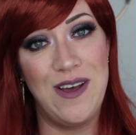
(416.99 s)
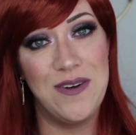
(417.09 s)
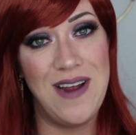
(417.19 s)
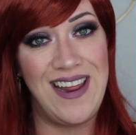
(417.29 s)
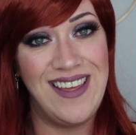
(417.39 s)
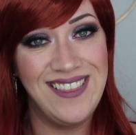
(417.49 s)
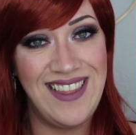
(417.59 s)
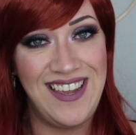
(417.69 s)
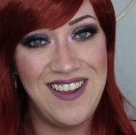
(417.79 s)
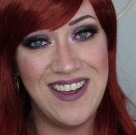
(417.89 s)
already.
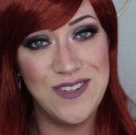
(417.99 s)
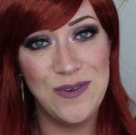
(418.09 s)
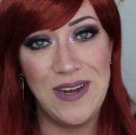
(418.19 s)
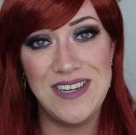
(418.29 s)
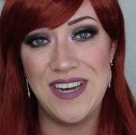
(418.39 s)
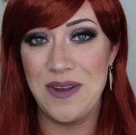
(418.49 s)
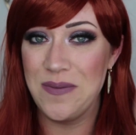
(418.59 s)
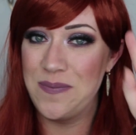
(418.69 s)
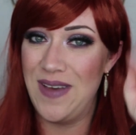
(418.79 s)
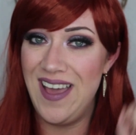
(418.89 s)
Thank you guys for watching.
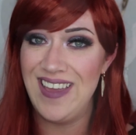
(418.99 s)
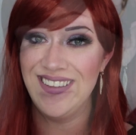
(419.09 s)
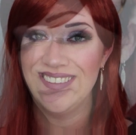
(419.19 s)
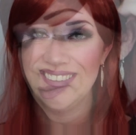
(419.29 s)
Bye.